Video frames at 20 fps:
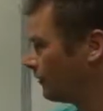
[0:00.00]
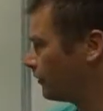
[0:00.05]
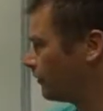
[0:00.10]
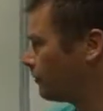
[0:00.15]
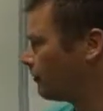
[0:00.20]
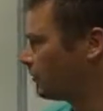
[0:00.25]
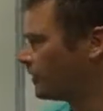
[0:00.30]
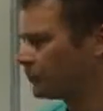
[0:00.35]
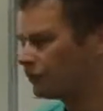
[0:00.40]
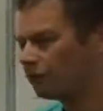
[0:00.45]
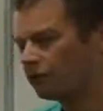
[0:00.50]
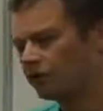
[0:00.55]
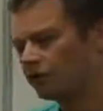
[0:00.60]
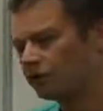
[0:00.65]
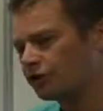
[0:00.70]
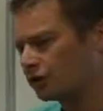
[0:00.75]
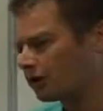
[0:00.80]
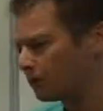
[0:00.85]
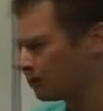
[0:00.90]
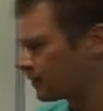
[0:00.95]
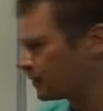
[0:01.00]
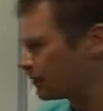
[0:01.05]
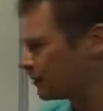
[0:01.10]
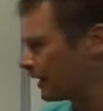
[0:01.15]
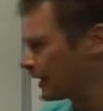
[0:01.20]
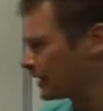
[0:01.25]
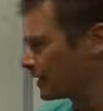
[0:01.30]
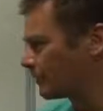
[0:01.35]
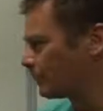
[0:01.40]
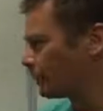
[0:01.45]
From a meteorological
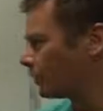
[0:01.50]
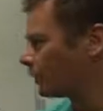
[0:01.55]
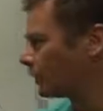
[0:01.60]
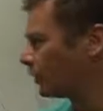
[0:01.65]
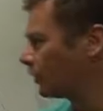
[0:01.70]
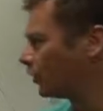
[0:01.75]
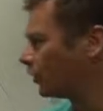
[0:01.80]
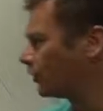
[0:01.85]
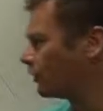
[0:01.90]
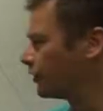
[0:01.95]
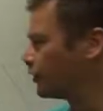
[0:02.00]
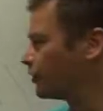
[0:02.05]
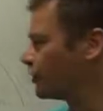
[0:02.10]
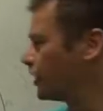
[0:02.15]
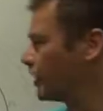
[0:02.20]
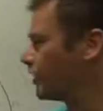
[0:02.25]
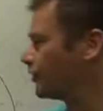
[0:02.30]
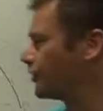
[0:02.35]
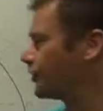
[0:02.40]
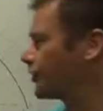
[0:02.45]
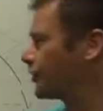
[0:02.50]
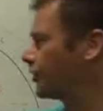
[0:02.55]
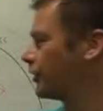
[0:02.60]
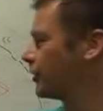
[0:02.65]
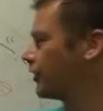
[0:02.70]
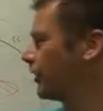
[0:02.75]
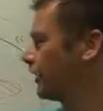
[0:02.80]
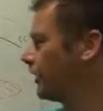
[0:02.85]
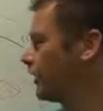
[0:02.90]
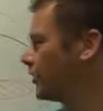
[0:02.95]
perspective, we can look at the general
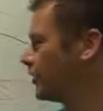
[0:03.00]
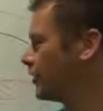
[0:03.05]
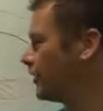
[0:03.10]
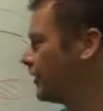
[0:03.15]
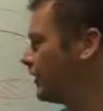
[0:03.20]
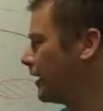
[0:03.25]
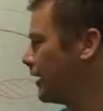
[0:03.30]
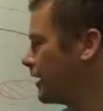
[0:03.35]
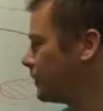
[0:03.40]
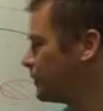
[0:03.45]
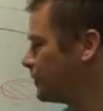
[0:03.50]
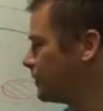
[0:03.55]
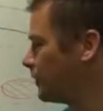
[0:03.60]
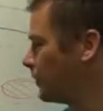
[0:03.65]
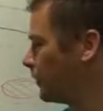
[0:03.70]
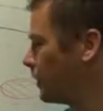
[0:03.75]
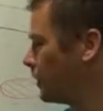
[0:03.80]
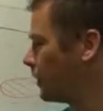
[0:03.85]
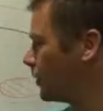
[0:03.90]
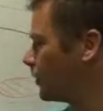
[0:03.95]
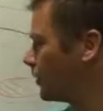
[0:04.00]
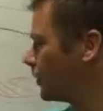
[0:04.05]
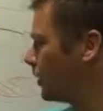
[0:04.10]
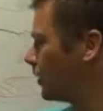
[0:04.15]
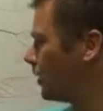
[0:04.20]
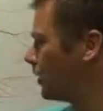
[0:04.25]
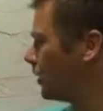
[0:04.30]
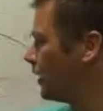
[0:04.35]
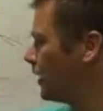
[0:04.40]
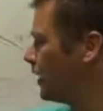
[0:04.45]
circulation in the atmosphere.
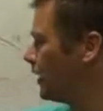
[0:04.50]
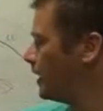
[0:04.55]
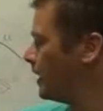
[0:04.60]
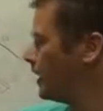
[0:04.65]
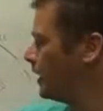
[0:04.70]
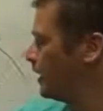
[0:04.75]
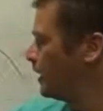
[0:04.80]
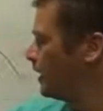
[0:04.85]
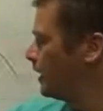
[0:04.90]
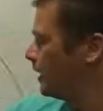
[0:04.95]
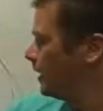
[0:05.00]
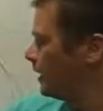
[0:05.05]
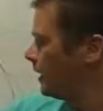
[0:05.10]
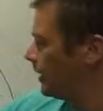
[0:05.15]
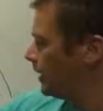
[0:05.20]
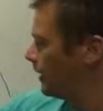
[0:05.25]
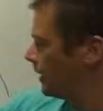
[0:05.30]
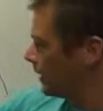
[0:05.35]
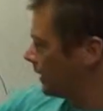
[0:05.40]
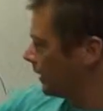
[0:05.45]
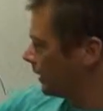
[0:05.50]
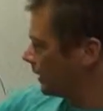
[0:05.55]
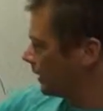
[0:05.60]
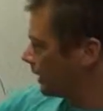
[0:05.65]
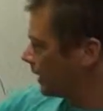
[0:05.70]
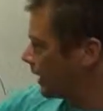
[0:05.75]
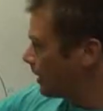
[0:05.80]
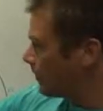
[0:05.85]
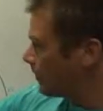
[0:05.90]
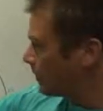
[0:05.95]
So
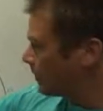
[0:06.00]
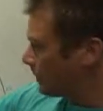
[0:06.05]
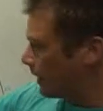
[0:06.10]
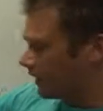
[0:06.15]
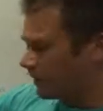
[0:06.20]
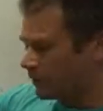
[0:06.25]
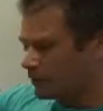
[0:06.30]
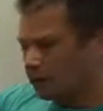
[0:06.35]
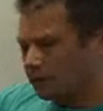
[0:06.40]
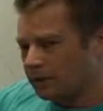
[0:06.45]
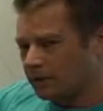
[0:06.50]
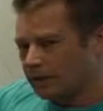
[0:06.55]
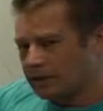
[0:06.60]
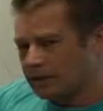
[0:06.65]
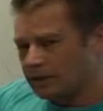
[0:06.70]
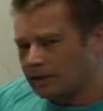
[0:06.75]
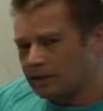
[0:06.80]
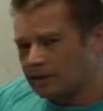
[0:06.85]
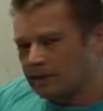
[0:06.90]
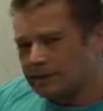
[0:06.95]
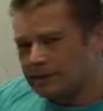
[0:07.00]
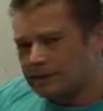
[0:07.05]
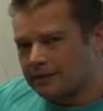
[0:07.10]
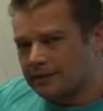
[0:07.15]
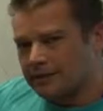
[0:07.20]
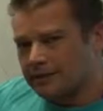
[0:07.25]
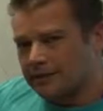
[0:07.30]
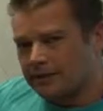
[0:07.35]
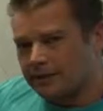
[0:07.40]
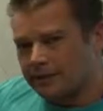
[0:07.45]
coming back to our
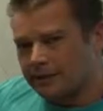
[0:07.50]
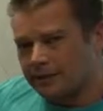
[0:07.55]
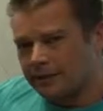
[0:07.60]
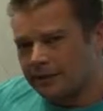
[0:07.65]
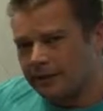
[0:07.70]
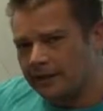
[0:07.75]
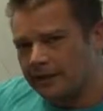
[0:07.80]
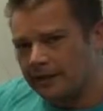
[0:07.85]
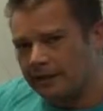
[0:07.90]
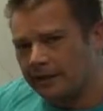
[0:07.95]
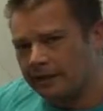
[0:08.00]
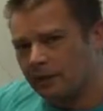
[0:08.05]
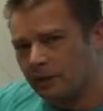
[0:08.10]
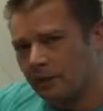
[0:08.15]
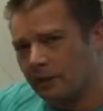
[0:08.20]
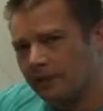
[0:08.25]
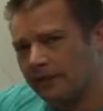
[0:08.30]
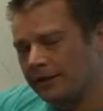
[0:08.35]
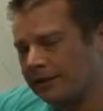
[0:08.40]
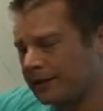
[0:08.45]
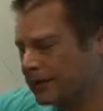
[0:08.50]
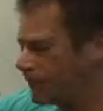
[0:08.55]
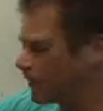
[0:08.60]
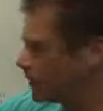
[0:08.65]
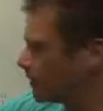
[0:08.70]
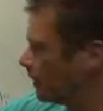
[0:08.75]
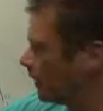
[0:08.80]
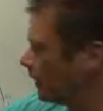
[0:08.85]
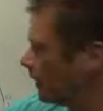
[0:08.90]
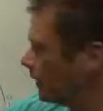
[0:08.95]
sun and where it
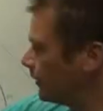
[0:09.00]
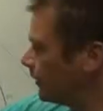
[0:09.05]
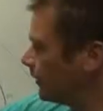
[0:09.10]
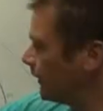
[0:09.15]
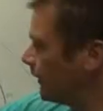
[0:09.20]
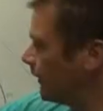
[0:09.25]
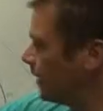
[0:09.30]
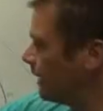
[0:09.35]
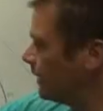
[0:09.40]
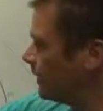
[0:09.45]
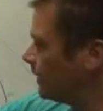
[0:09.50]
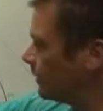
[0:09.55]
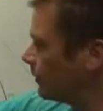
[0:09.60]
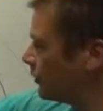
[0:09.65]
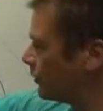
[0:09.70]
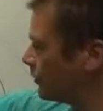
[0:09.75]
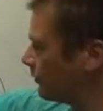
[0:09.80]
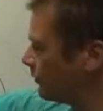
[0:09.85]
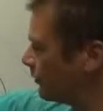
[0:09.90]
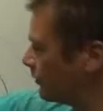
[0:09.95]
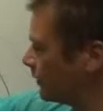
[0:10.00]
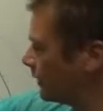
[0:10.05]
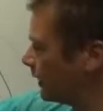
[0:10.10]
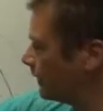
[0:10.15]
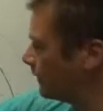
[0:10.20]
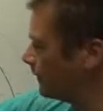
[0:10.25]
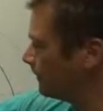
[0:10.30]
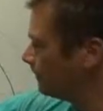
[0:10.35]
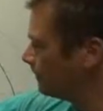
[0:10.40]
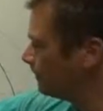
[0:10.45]
is overhead,
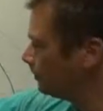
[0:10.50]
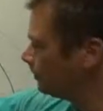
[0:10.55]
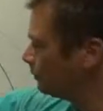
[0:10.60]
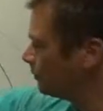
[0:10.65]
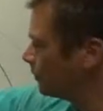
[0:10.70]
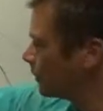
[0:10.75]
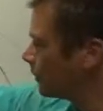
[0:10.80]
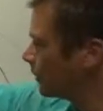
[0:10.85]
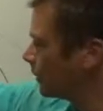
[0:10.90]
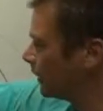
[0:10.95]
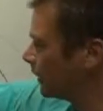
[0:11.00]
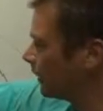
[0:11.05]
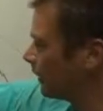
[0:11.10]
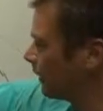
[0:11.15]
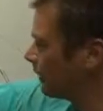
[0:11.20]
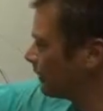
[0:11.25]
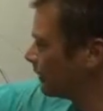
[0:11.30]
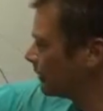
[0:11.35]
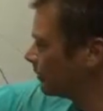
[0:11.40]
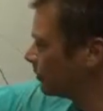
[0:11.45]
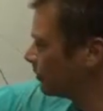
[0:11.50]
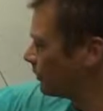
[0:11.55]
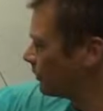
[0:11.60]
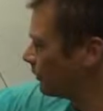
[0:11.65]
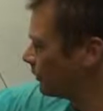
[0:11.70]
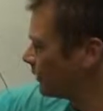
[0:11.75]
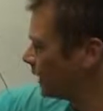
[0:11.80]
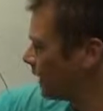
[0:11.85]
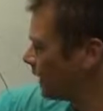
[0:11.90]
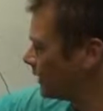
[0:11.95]
shifting between
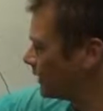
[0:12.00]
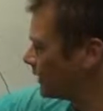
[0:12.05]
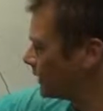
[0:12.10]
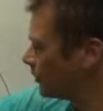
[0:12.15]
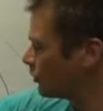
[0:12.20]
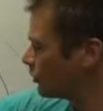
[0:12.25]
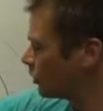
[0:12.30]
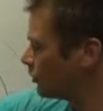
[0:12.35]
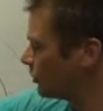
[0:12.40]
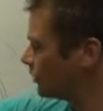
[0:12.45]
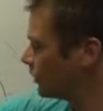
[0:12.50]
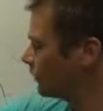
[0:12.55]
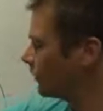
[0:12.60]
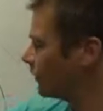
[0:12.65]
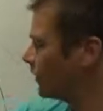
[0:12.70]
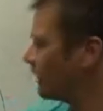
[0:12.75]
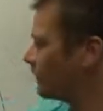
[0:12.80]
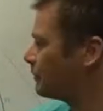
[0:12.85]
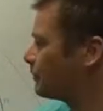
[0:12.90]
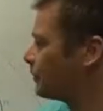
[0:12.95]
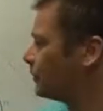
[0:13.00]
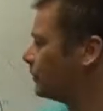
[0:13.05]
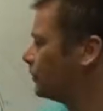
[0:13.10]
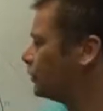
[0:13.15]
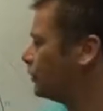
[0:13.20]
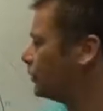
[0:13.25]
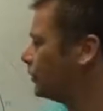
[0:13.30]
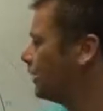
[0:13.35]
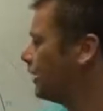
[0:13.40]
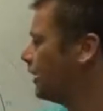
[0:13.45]
Tropic of Cancer, Tropic of
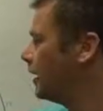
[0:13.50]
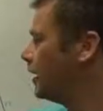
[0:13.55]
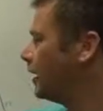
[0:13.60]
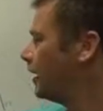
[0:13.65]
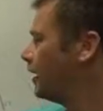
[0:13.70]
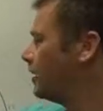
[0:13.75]
Capricorn,